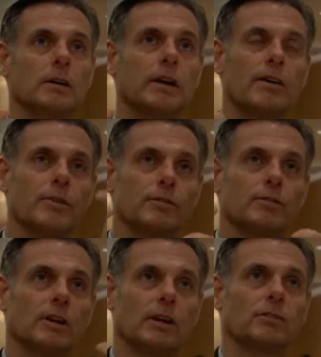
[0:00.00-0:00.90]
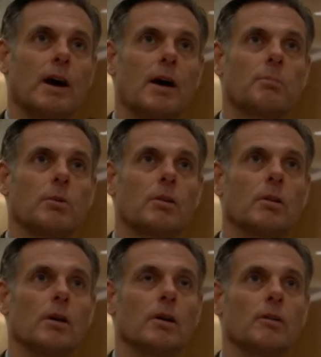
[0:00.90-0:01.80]
give us an
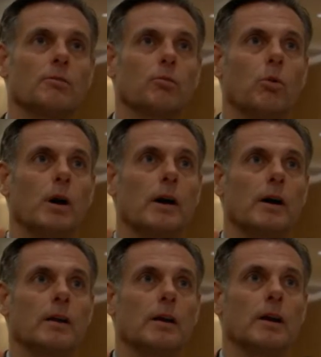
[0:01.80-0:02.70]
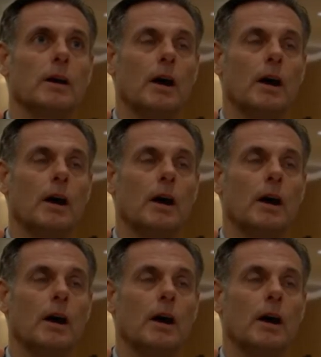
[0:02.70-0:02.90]
example of what